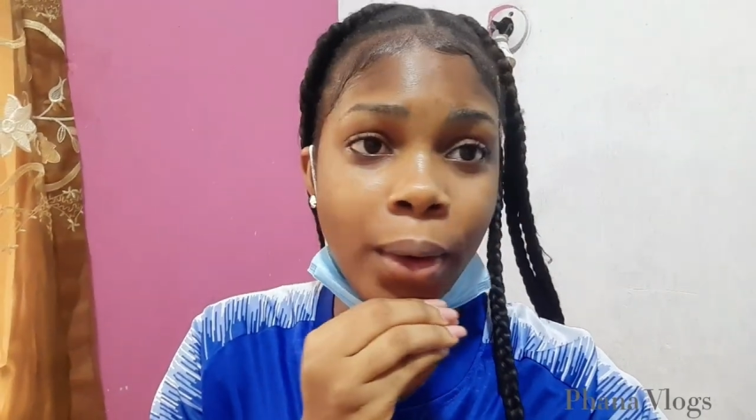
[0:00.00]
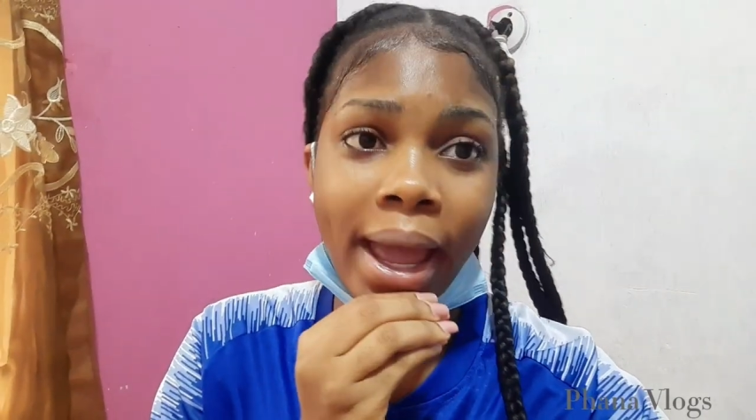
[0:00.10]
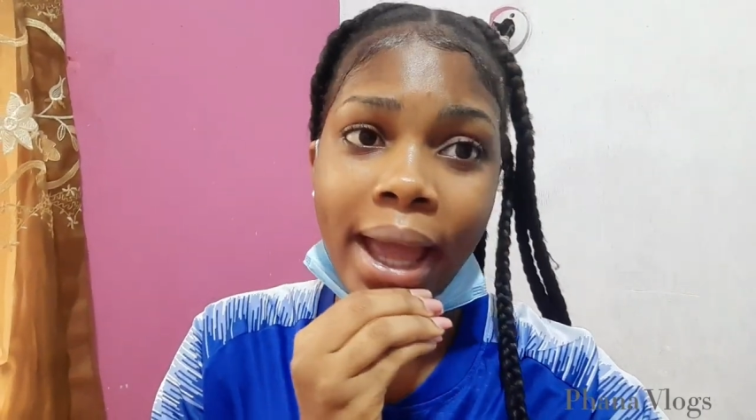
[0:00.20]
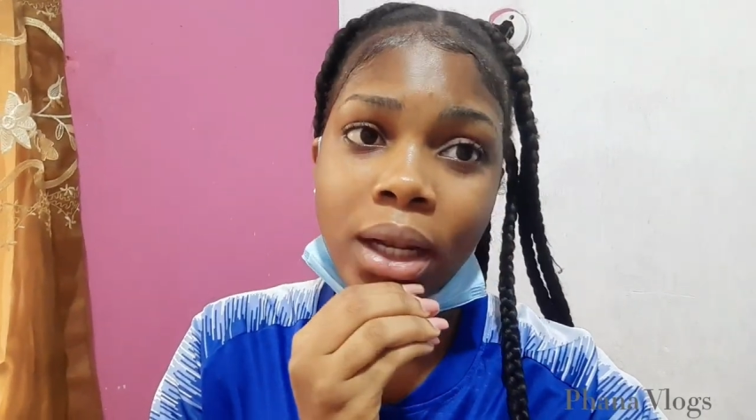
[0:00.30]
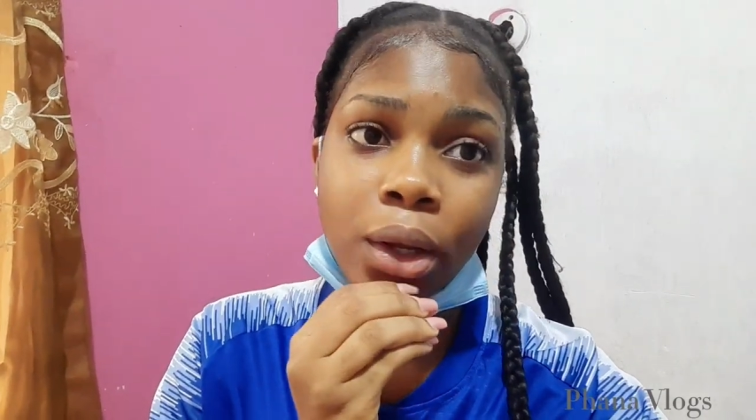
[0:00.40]

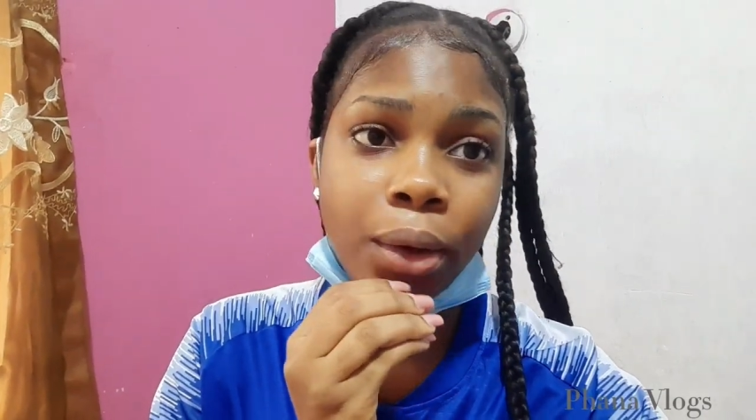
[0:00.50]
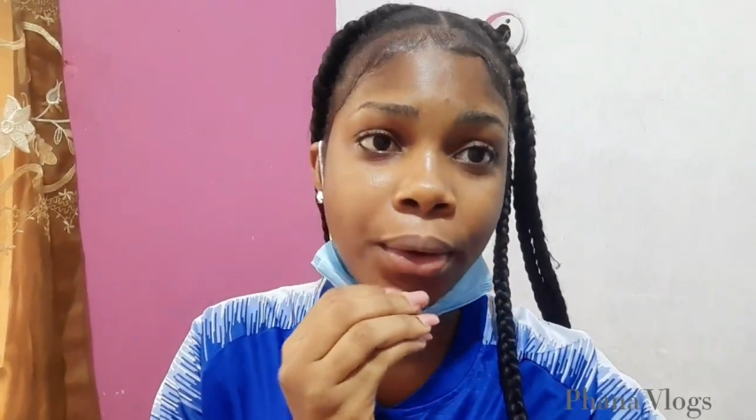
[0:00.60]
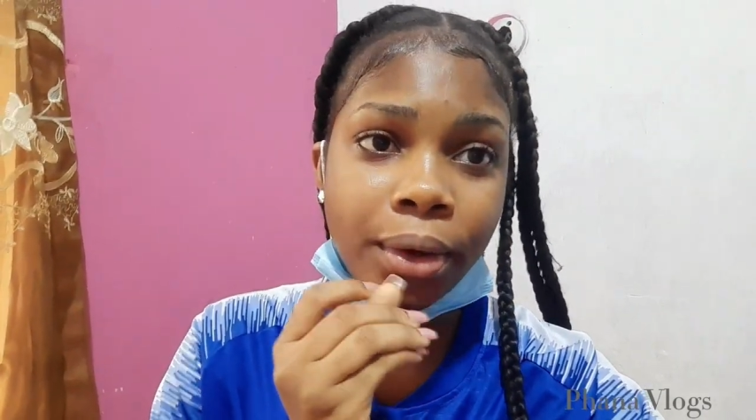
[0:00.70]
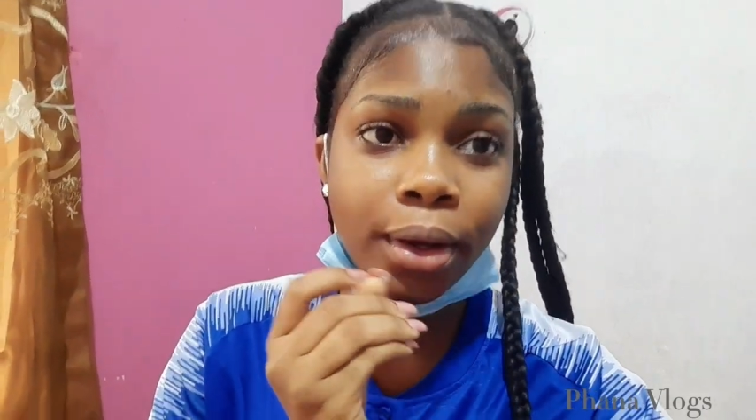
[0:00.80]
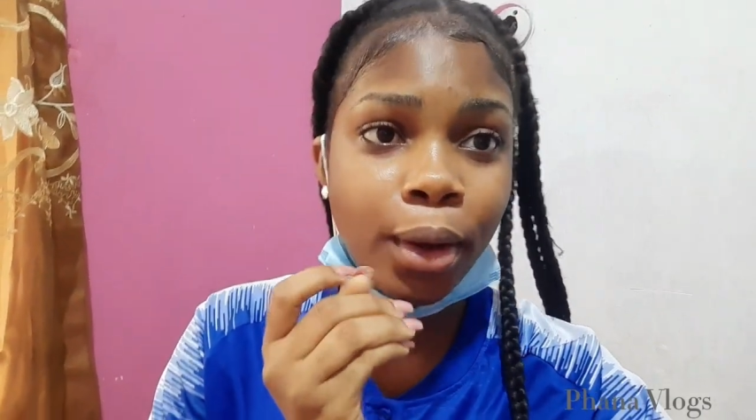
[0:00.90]
and
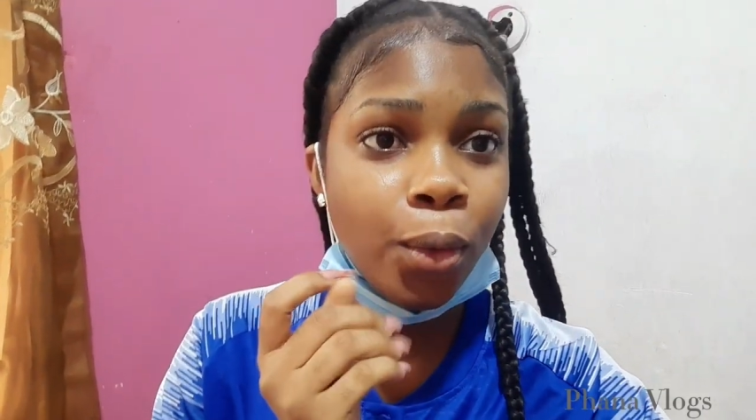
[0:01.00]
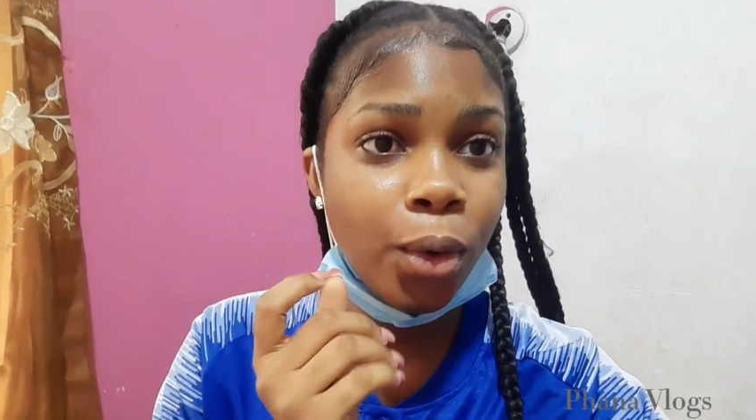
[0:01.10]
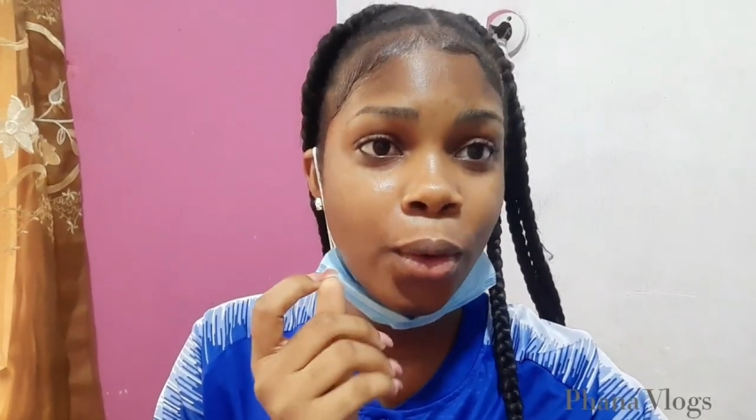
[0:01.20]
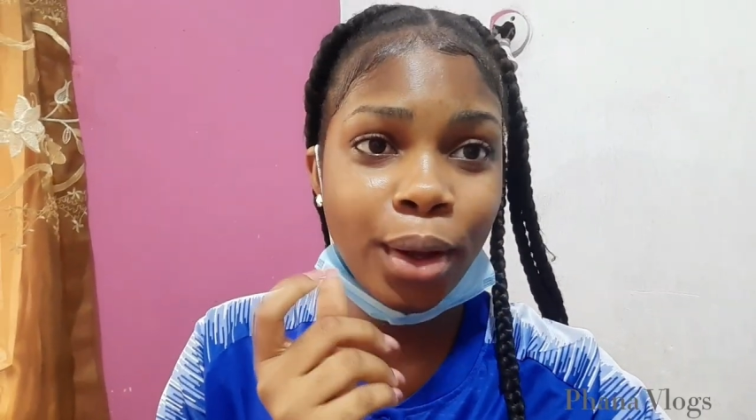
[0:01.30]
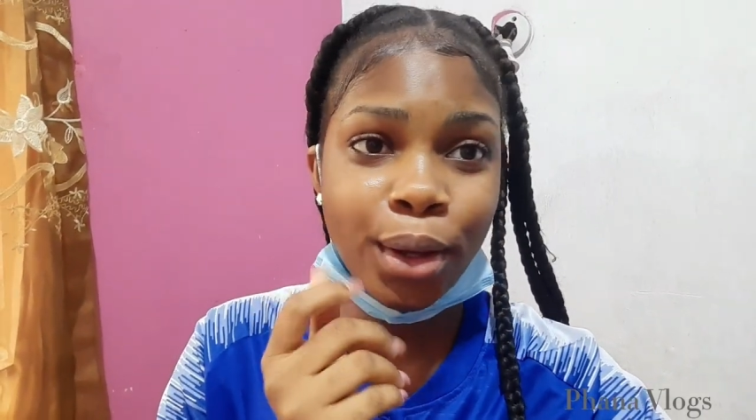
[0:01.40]
cook
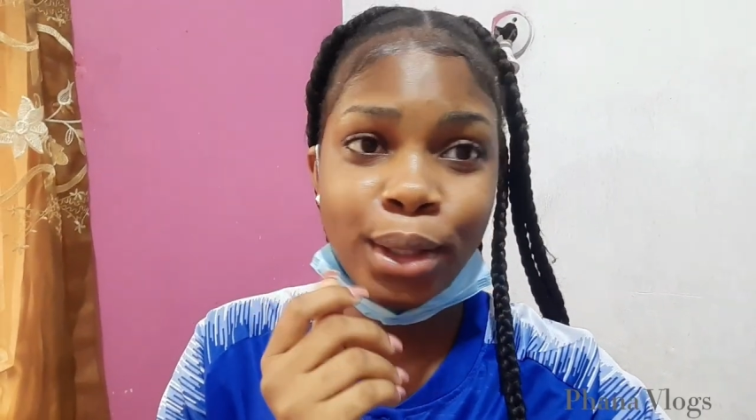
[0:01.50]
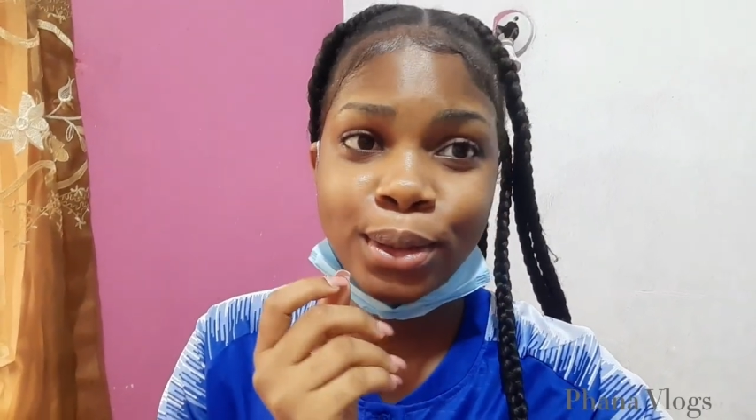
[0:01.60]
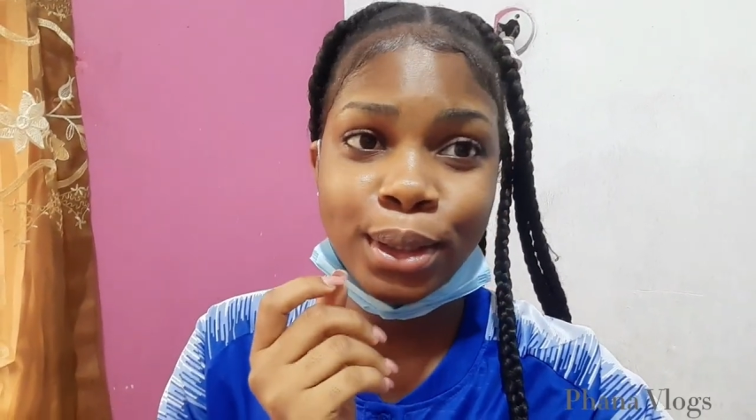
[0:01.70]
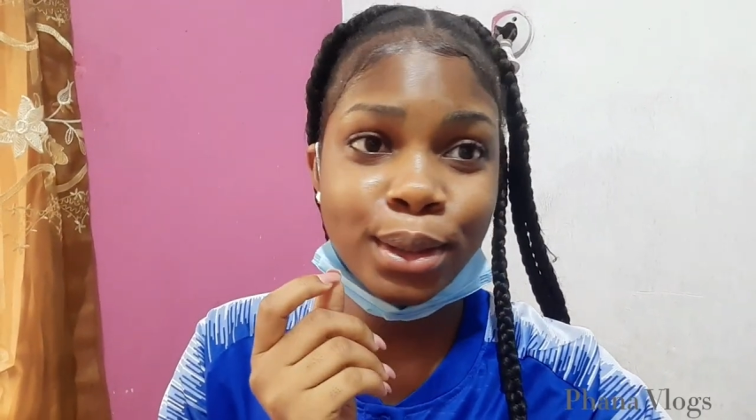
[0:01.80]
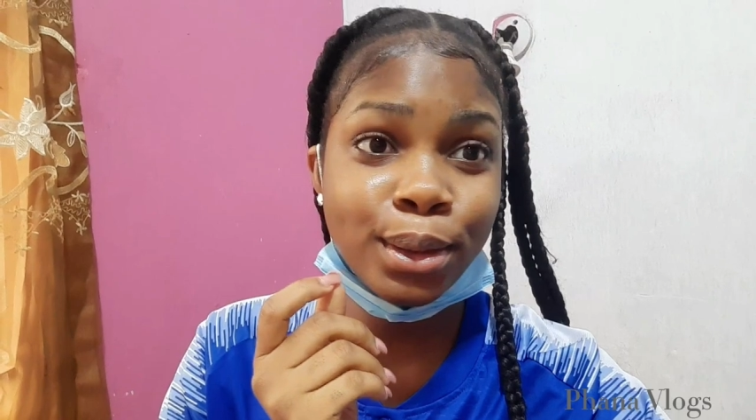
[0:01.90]
what we're going
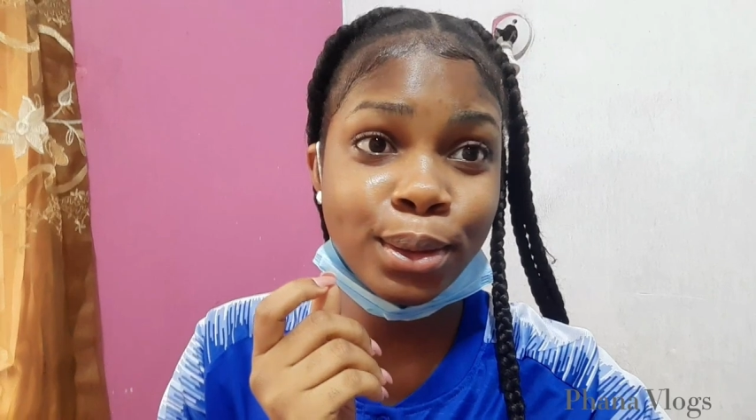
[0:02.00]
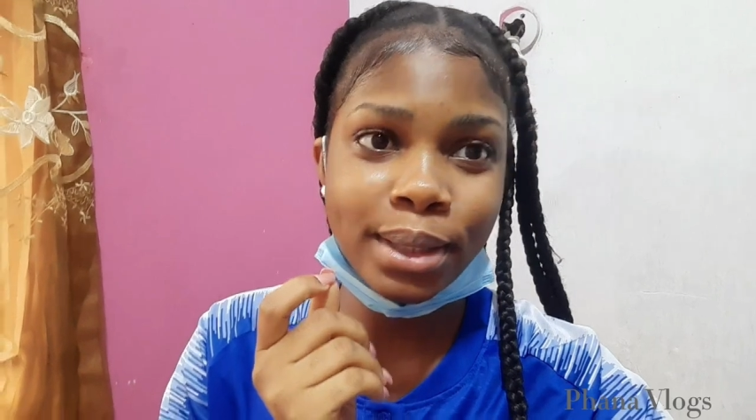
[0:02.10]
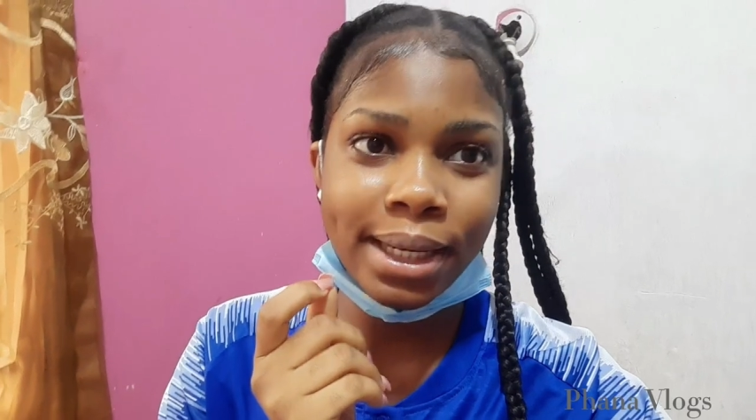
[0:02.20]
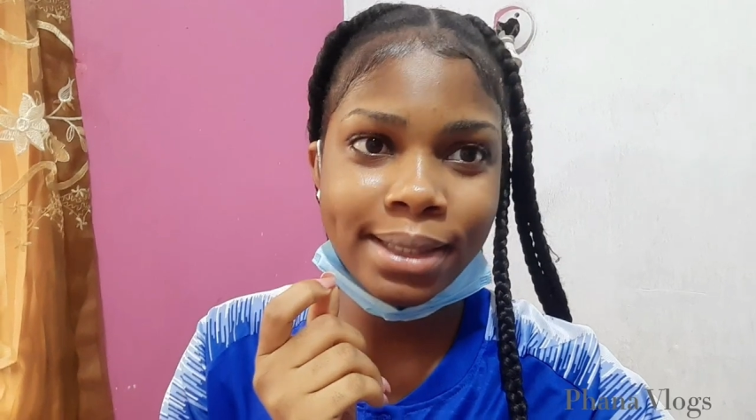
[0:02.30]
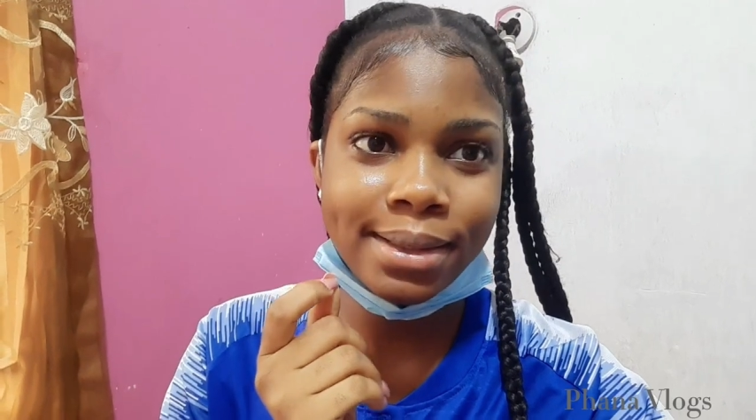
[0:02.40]
to eat
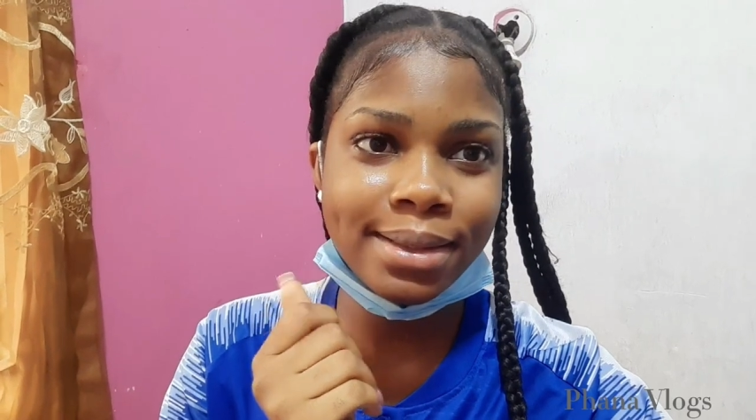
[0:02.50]
tonight.